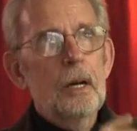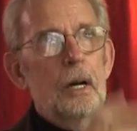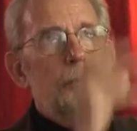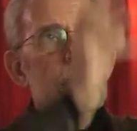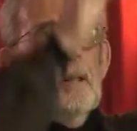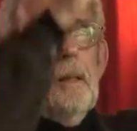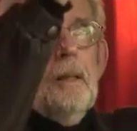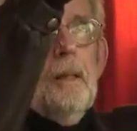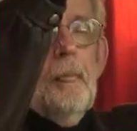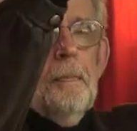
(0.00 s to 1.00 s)
up
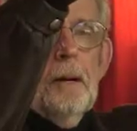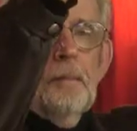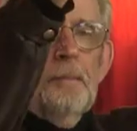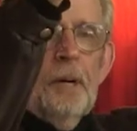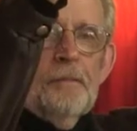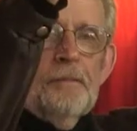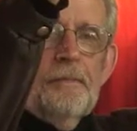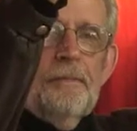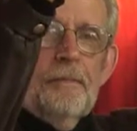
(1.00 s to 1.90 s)
above